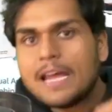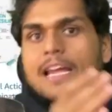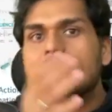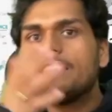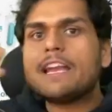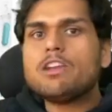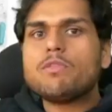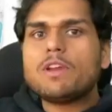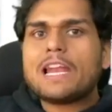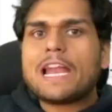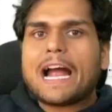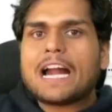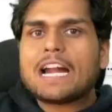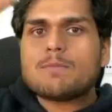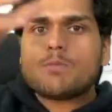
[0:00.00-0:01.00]
then you will
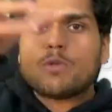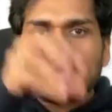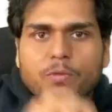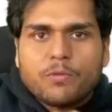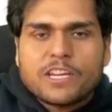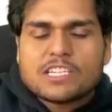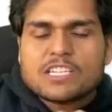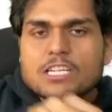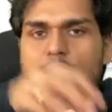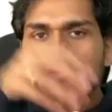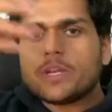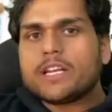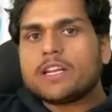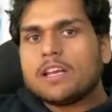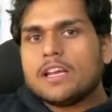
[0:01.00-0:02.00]
add more features to
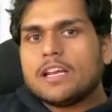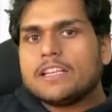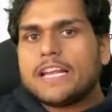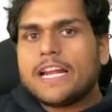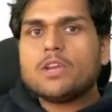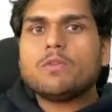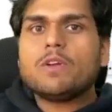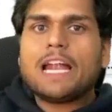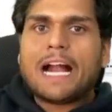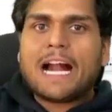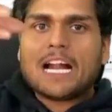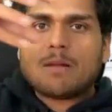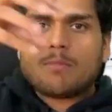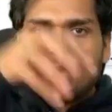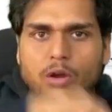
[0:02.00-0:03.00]
it, then you will
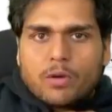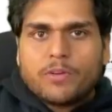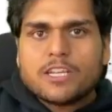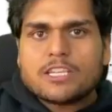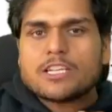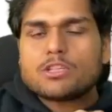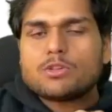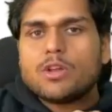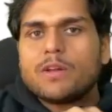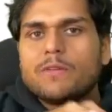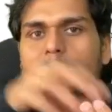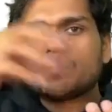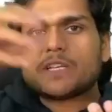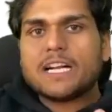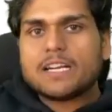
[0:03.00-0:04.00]
add more features to your
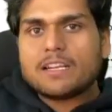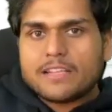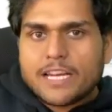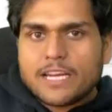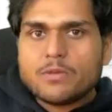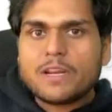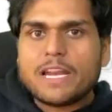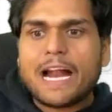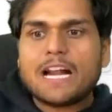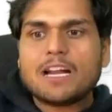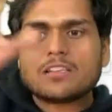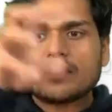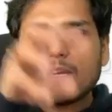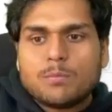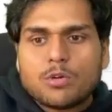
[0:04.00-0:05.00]
website, then you will add
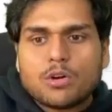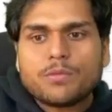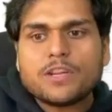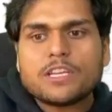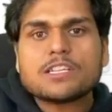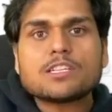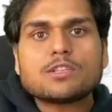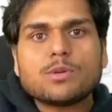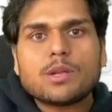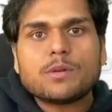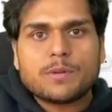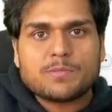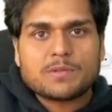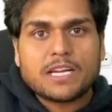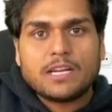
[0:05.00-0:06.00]
some more features to your
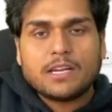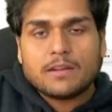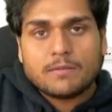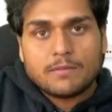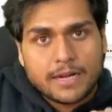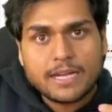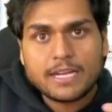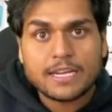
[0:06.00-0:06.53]
website, right?